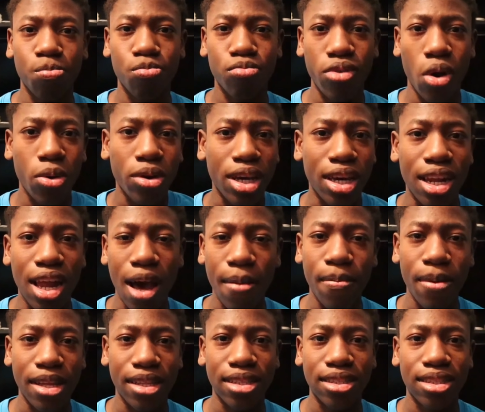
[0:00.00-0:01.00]
broken
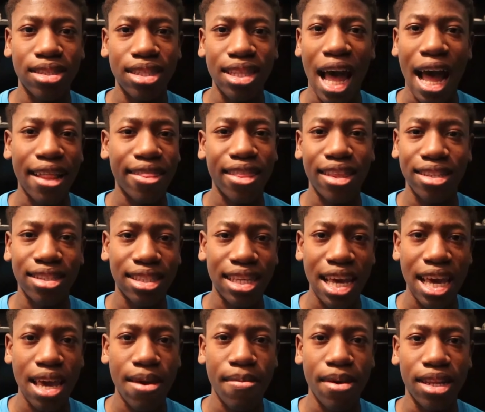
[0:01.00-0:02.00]
up, it's not the
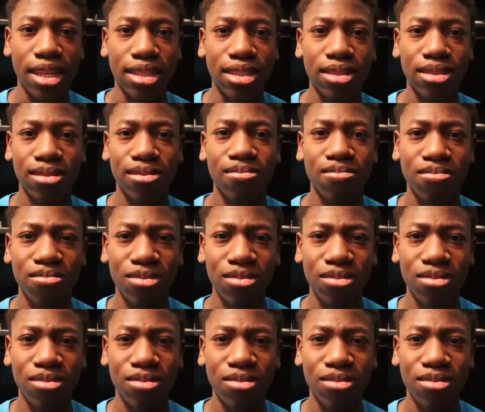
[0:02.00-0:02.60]
same, and it's